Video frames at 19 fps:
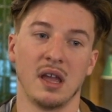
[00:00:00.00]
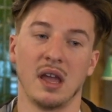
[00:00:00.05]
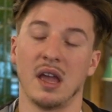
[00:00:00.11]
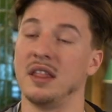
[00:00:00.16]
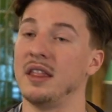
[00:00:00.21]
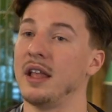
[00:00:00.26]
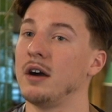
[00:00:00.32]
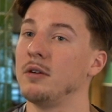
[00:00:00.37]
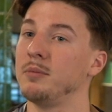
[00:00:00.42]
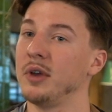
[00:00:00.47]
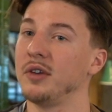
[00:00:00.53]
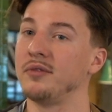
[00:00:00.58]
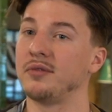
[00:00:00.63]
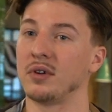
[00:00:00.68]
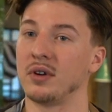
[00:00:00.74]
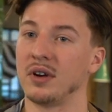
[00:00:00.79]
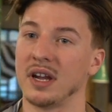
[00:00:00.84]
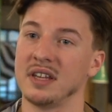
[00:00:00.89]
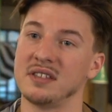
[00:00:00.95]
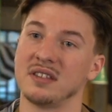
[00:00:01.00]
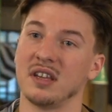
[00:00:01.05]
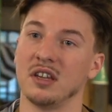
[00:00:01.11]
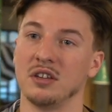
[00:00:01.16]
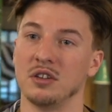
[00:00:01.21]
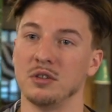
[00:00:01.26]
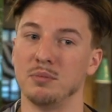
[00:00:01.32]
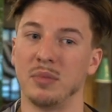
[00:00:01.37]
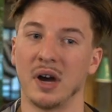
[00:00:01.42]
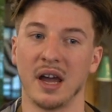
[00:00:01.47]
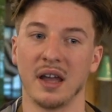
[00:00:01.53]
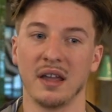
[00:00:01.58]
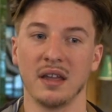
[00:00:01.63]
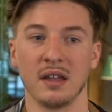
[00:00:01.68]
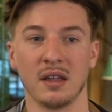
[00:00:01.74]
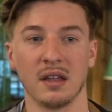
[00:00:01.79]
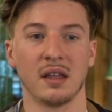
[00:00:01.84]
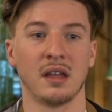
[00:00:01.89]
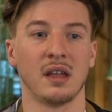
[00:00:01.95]
And now, before I say goodbye,
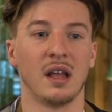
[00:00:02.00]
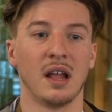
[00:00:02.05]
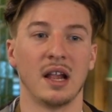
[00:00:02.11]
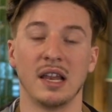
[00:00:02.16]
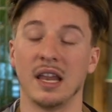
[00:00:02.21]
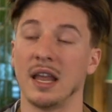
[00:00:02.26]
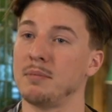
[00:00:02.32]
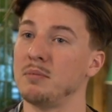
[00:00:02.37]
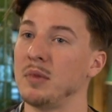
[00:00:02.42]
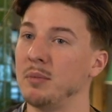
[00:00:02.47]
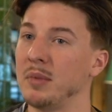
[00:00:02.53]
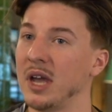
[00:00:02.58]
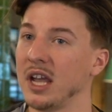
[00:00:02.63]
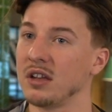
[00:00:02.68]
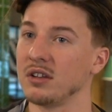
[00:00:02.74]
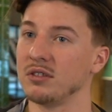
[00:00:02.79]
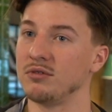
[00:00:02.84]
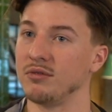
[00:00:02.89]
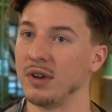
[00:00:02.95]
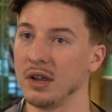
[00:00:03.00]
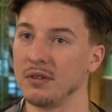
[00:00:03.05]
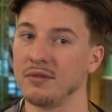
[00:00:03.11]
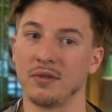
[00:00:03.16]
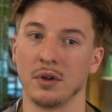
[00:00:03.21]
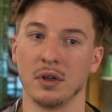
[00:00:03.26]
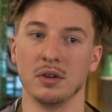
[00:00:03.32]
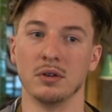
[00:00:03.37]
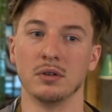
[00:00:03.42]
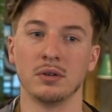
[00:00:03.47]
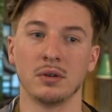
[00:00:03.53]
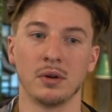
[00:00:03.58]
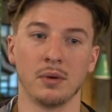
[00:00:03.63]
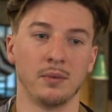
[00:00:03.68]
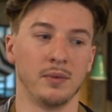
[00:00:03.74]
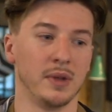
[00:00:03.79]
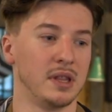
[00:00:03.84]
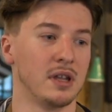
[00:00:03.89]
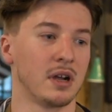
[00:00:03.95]
let me make a drink for you
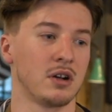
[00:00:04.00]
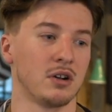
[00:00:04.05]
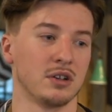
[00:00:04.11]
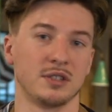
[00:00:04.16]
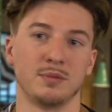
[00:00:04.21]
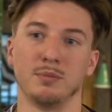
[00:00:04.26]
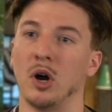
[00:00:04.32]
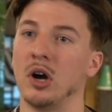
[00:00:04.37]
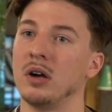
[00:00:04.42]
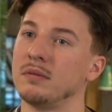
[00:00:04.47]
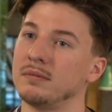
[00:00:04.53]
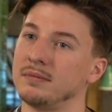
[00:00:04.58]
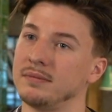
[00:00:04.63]
with the Cosmo.